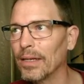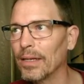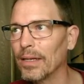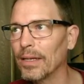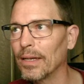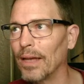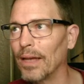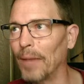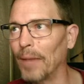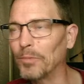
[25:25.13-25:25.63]

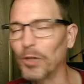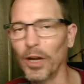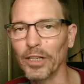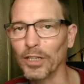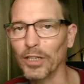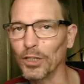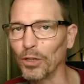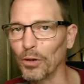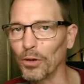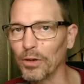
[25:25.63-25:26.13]
I'm trying
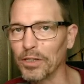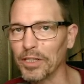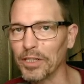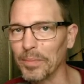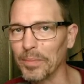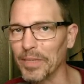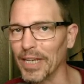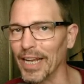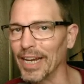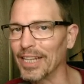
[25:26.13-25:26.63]
to learn
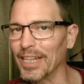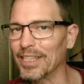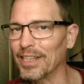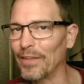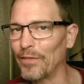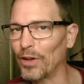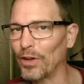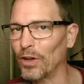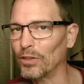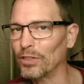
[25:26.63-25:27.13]
something, and it's
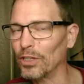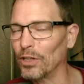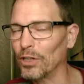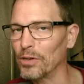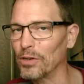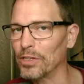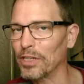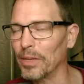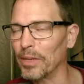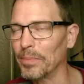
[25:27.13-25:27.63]
difficult to
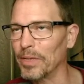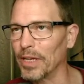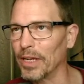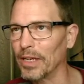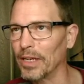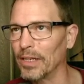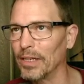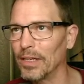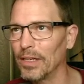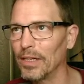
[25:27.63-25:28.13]
learn
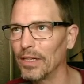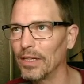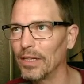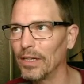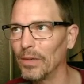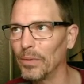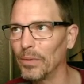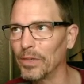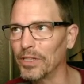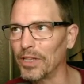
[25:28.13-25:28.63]
something
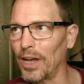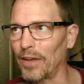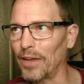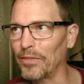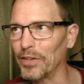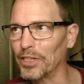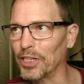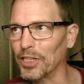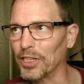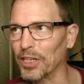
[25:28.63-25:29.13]
when
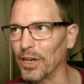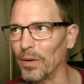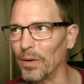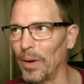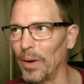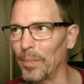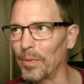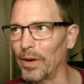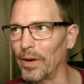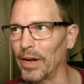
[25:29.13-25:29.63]
Stockfish isn't
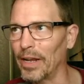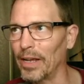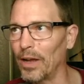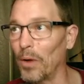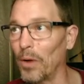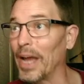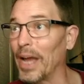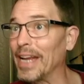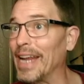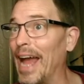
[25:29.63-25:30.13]
cooperating.
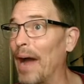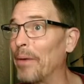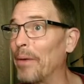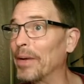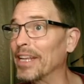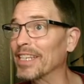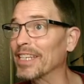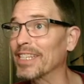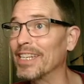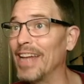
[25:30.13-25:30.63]
Okay, now it
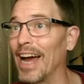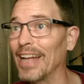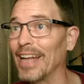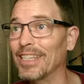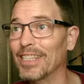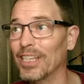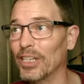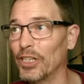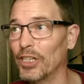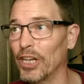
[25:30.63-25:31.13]
is not
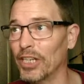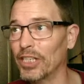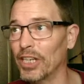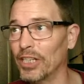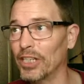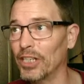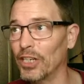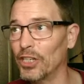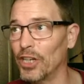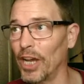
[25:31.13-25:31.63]
suggesting
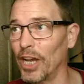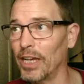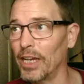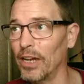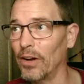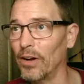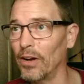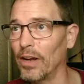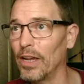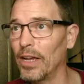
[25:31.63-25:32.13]
to check
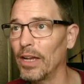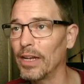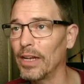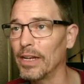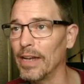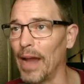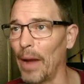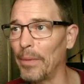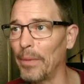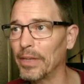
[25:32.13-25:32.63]
here.
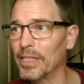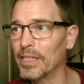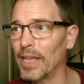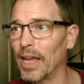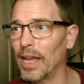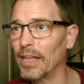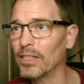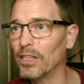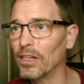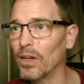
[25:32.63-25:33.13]
Now it's
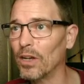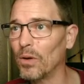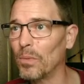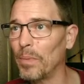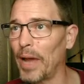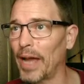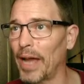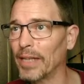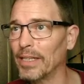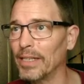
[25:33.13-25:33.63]
saying to go
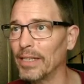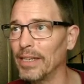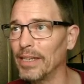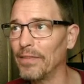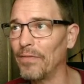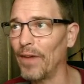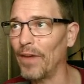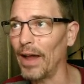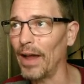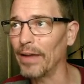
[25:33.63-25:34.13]
back to
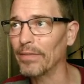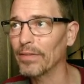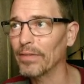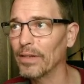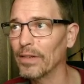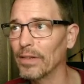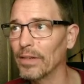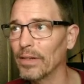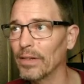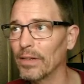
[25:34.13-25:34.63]
D5,
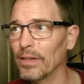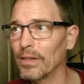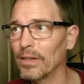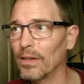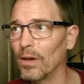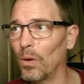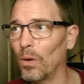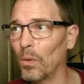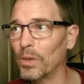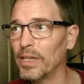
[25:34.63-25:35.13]

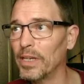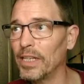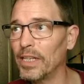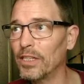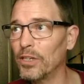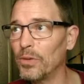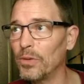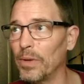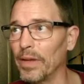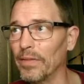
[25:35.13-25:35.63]
or
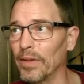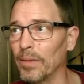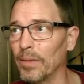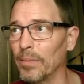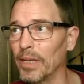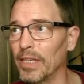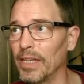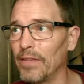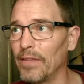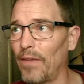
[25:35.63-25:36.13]
D2 even,
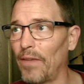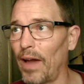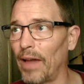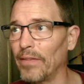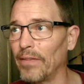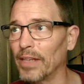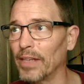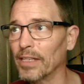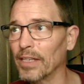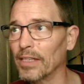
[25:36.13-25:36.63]
but D5
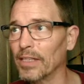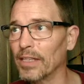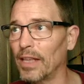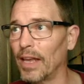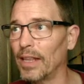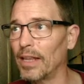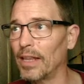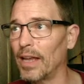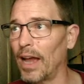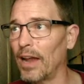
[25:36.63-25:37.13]
has a
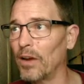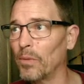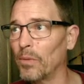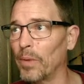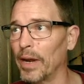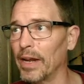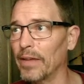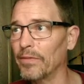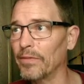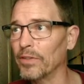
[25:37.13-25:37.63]
slightly higher
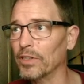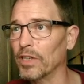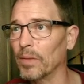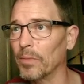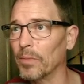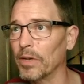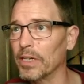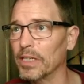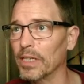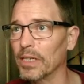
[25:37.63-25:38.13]
rating for some
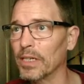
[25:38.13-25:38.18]
reason.